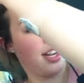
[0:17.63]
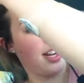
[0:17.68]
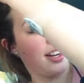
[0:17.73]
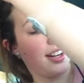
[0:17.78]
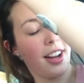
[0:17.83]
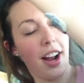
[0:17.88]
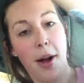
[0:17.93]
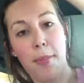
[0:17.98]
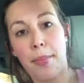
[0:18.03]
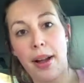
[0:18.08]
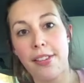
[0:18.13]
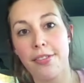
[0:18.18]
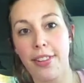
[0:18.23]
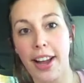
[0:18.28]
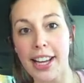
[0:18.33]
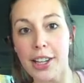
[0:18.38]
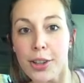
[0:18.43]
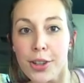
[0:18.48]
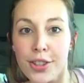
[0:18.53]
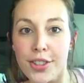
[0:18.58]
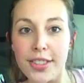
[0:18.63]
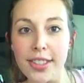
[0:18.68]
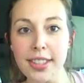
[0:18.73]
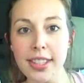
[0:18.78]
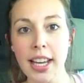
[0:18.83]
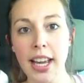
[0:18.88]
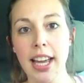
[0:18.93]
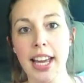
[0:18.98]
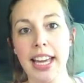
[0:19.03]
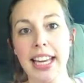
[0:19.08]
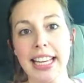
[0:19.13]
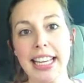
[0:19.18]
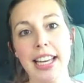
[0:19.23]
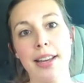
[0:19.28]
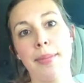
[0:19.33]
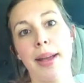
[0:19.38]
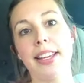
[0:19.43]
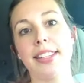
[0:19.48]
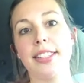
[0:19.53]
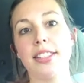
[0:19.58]
I've got my vitals,
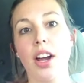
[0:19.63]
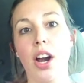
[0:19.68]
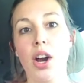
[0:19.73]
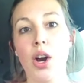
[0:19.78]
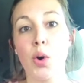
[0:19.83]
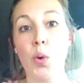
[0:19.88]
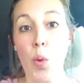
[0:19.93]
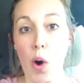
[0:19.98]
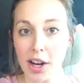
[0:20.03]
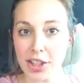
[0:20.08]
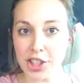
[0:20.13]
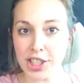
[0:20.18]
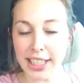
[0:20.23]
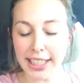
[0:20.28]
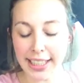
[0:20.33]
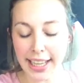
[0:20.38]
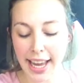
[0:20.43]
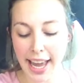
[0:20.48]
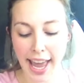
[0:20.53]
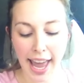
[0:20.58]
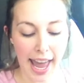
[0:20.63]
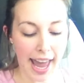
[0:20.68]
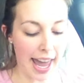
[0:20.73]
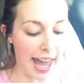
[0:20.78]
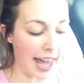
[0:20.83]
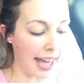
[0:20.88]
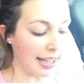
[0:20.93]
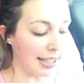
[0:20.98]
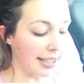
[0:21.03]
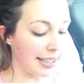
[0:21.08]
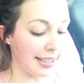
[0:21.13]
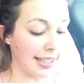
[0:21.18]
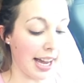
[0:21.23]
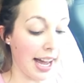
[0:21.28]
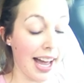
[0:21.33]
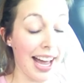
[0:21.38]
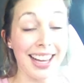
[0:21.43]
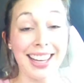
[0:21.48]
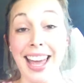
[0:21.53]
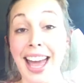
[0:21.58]
EMS are watching, and
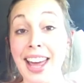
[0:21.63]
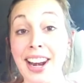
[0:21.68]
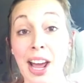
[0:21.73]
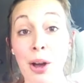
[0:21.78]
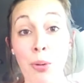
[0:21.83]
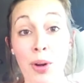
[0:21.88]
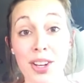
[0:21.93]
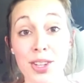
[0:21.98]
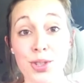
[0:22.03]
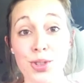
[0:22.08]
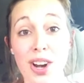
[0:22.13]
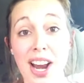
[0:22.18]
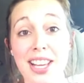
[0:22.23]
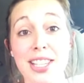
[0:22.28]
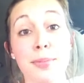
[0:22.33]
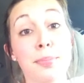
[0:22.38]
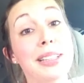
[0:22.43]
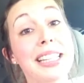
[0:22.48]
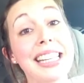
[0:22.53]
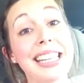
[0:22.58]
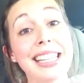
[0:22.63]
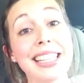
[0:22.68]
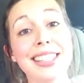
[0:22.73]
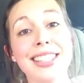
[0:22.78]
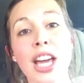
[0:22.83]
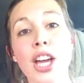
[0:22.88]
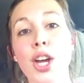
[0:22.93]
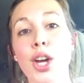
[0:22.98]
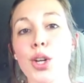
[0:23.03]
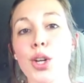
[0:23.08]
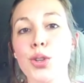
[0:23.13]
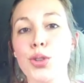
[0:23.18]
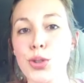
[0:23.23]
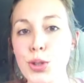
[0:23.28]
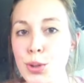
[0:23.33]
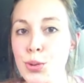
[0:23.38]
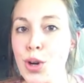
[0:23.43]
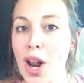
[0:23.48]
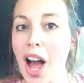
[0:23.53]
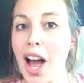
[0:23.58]
uh, again, I want to stress please
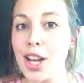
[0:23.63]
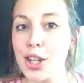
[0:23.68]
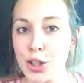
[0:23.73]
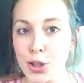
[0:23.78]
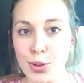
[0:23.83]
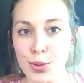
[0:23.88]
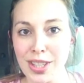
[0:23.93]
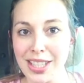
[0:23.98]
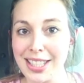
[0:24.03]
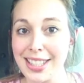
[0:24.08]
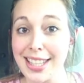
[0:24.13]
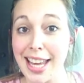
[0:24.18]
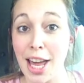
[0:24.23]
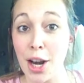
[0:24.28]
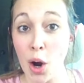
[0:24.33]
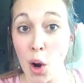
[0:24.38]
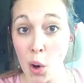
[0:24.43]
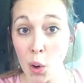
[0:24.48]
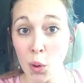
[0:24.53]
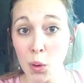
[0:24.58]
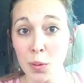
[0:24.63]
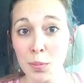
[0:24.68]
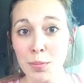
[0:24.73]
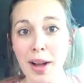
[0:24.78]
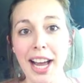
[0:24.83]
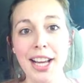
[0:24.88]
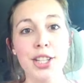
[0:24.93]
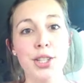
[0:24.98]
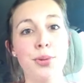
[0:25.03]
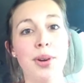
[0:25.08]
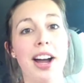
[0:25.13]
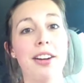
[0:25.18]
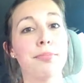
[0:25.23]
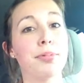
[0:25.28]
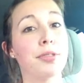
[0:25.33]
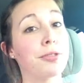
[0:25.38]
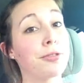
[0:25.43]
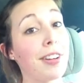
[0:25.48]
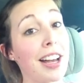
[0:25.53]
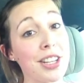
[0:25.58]
do not do this at home. I do have
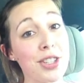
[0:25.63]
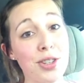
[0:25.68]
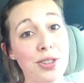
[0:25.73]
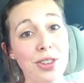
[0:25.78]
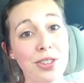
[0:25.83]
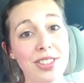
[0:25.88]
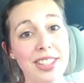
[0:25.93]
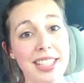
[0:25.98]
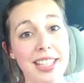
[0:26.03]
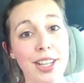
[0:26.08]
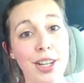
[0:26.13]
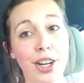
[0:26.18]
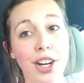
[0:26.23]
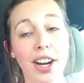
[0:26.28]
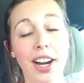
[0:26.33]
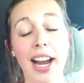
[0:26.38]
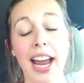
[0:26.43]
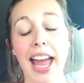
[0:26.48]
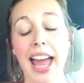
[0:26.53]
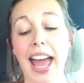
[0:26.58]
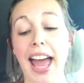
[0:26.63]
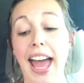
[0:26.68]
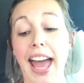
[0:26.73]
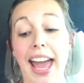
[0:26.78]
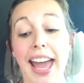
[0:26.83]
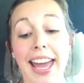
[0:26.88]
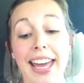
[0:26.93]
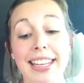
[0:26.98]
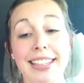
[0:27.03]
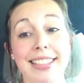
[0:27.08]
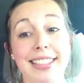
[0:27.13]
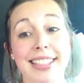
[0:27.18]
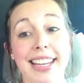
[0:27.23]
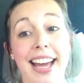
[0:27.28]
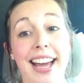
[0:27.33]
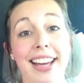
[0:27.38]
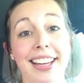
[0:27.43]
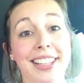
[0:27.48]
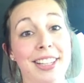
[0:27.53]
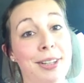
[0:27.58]
professionals here, and
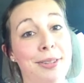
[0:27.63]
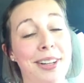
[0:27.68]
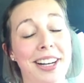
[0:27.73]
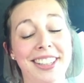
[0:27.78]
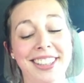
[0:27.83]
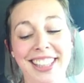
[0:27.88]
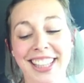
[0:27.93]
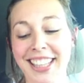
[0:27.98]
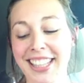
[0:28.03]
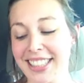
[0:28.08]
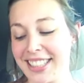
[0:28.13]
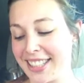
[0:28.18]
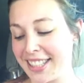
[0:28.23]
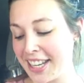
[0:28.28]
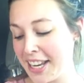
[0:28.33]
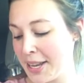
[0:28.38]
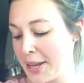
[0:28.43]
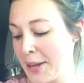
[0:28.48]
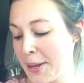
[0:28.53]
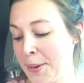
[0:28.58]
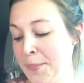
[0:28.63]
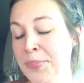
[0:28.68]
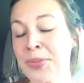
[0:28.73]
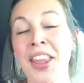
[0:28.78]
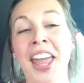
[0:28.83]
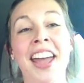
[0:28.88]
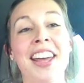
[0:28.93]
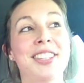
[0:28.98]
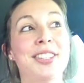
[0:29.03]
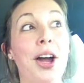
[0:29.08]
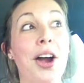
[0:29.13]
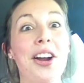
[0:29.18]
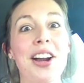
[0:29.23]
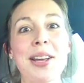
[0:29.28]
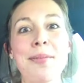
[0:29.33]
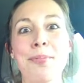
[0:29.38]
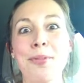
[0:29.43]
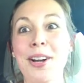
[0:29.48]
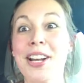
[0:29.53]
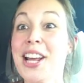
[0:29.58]
uh, well, it's it's
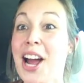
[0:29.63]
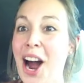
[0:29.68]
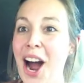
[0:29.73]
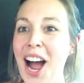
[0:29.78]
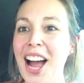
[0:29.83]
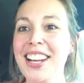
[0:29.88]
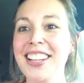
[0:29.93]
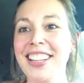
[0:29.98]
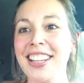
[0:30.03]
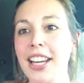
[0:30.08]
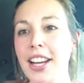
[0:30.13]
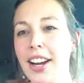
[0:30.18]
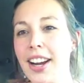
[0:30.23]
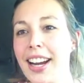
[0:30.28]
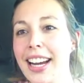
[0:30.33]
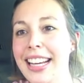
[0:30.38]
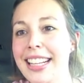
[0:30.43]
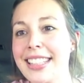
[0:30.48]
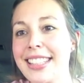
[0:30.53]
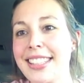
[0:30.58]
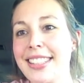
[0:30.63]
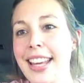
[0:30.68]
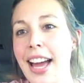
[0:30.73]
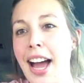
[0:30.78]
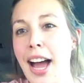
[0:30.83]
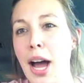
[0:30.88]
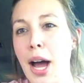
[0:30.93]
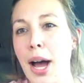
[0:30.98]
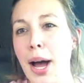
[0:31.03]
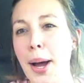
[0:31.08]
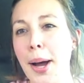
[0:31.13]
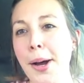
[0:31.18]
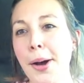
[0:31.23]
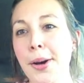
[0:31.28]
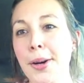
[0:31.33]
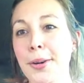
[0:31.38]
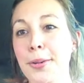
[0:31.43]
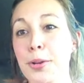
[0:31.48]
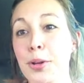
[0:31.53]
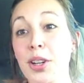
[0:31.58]
already pretty hot in here. It's
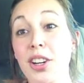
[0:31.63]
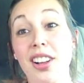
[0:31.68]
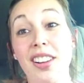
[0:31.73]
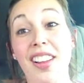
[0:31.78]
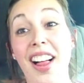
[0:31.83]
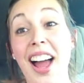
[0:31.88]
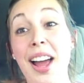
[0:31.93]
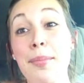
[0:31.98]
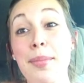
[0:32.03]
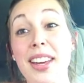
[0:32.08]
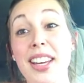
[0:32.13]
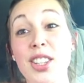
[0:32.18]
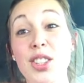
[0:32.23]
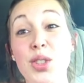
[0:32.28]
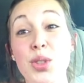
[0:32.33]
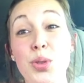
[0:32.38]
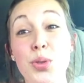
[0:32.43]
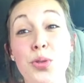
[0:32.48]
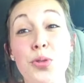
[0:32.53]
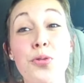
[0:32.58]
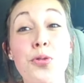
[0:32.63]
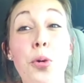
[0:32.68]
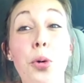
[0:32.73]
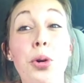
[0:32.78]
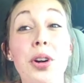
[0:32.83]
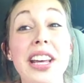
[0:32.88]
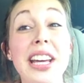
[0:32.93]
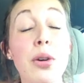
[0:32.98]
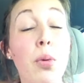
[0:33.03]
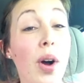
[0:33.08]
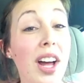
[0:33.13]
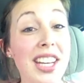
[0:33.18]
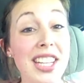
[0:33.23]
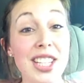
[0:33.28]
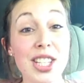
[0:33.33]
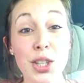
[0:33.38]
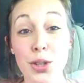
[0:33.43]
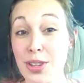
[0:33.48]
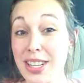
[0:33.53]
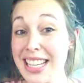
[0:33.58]
uh, we're climbing to
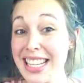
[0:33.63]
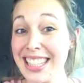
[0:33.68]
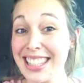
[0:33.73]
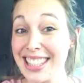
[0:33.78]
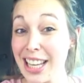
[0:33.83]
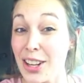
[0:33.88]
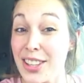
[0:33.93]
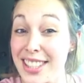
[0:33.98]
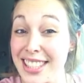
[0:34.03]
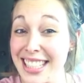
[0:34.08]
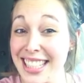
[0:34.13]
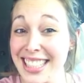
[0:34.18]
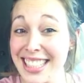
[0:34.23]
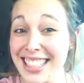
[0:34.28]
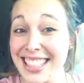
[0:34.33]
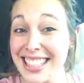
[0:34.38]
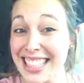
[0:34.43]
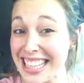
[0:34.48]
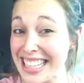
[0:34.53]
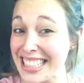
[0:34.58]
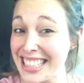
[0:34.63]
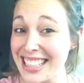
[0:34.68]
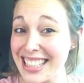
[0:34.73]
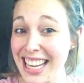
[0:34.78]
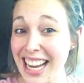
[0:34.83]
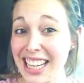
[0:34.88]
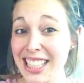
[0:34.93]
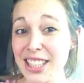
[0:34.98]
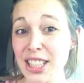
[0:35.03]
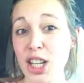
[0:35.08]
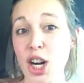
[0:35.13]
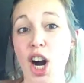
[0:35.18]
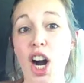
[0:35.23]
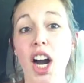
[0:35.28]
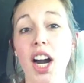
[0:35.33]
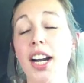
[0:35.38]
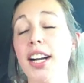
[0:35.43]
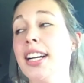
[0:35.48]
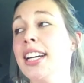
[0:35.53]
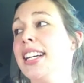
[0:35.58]
41 degrees Celsius inside the
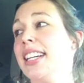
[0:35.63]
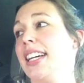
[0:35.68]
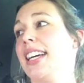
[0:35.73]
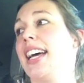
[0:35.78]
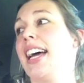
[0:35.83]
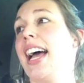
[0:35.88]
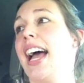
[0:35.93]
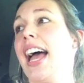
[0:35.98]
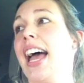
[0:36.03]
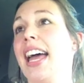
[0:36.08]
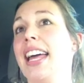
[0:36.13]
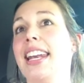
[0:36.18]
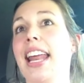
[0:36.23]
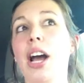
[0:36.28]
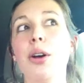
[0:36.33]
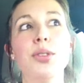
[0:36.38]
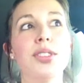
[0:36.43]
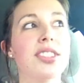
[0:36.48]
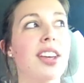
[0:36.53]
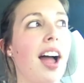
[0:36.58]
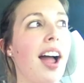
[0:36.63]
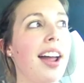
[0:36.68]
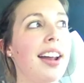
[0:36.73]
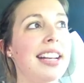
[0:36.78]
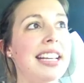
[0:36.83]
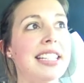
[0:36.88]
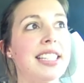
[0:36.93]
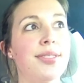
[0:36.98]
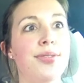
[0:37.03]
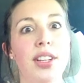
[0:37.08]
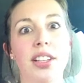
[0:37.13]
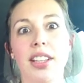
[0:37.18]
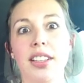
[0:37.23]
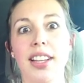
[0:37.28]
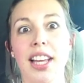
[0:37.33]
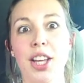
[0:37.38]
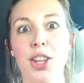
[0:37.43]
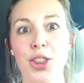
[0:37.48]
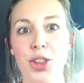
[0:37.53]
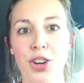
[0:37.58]
car, and outside it's feeling
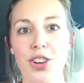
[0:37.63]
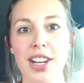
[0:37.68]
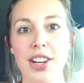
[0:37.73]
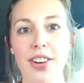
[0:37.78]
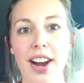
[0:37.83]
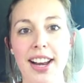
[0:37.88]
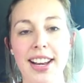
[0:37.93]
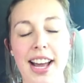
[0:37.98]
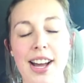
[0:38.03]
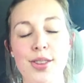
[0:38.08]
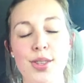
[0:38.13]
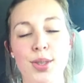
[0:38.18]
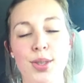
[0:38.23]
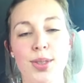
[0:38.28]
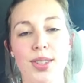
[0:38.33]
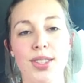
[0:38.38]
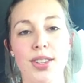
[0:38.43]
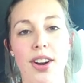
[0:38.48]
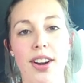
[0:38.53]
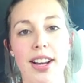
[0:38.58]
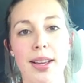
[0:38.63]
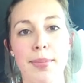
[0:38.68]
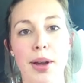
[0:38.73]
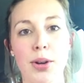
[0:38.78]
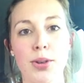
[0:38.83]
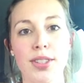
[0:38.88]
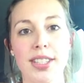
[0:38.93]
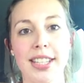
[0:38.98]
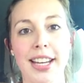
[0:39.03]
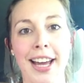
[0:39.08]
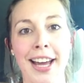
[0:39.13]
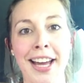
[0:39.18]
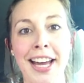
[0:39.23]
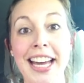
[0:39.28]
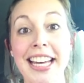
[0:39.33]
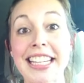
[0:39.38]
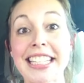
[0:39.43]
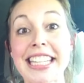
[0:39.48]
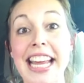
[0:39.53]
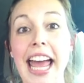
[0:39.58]
like 30 right now, so it's already about uh,
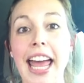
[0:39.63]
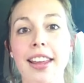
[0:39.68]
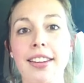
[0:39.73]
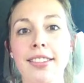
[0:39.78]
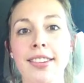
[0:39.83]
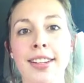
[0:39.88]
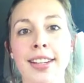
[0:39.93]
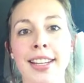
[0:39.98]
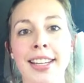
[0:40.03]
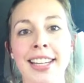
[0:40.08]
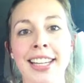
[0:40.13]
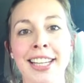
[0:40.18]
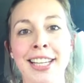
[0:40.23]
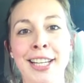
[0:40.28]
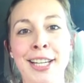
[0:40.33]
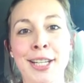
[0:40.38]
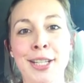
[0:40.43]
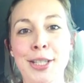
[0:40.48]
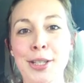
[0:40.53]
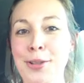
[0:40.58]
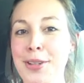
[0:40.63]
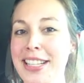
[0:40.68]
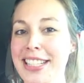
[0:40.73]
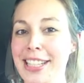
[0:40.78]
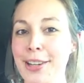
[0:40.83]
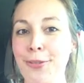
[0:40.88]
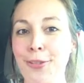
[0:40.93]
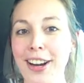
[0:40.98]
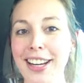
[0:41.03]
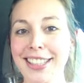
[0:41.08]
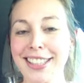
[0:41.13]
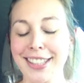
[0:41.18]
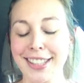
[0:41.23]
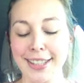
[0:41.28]
a 10 degree difference.